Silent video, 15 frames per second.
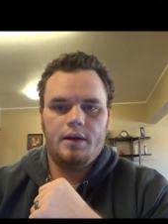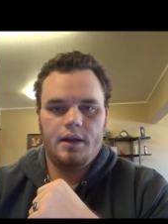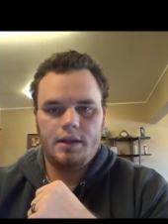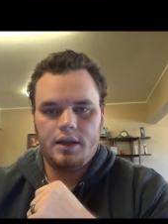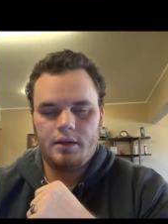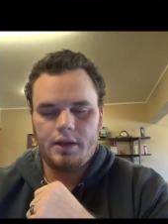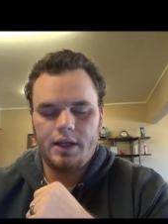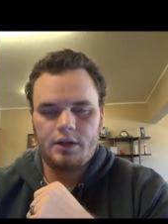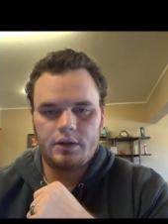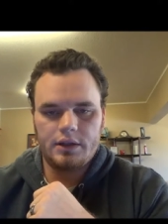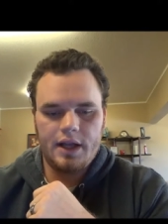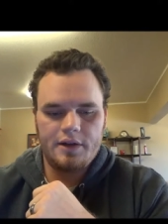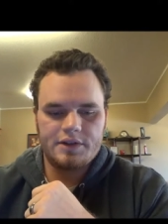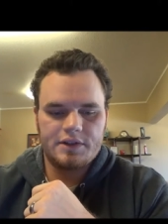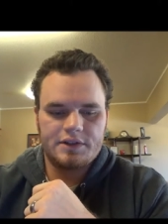and then later
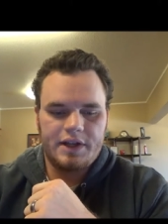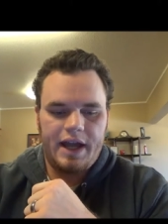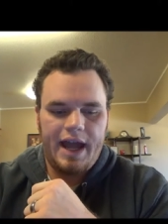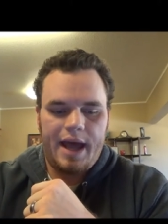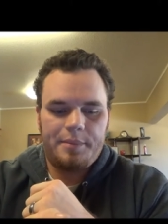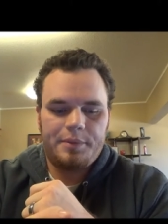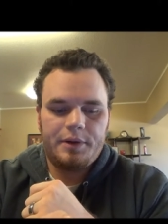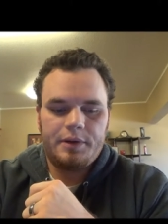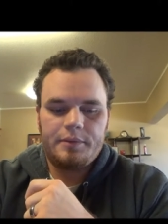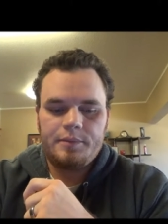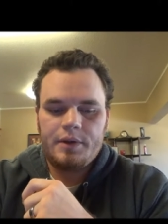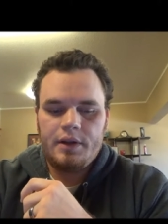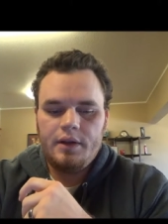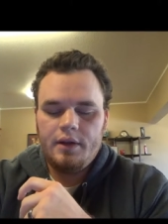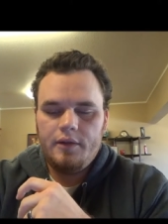allows it to happen.
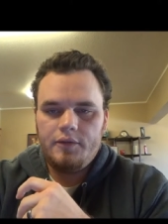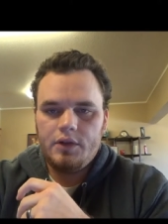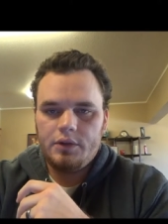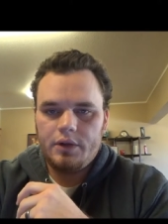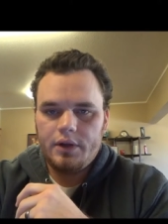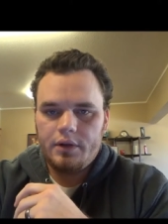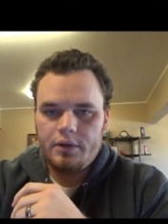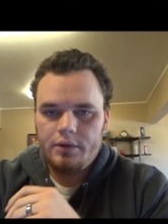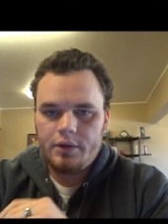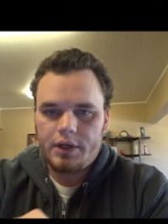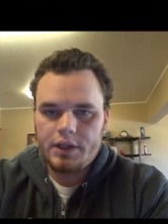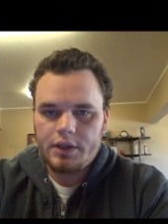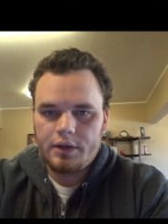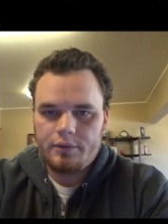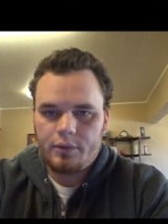If you look, look
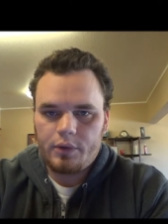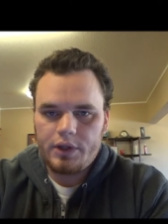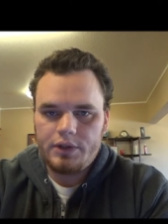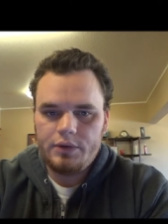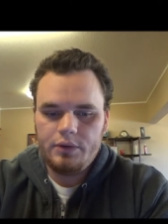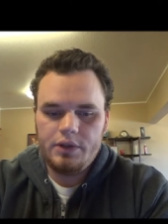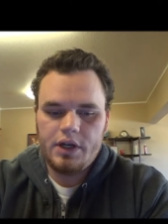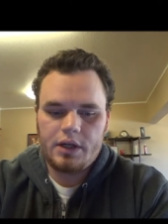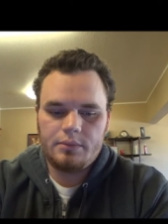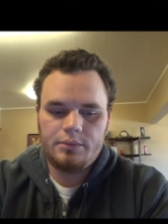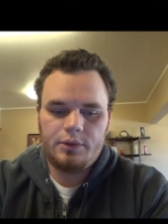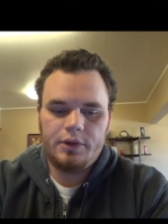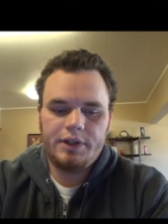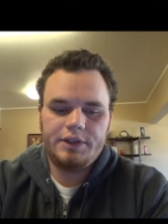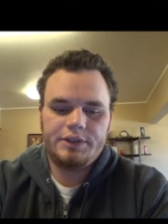at the 42 young
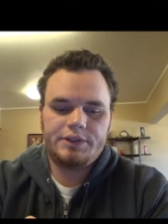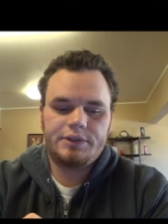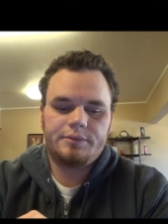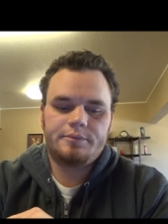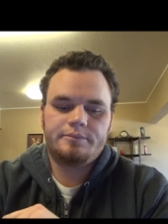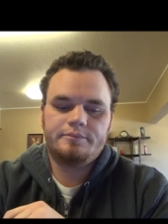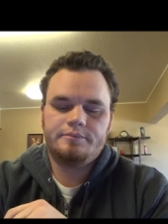boys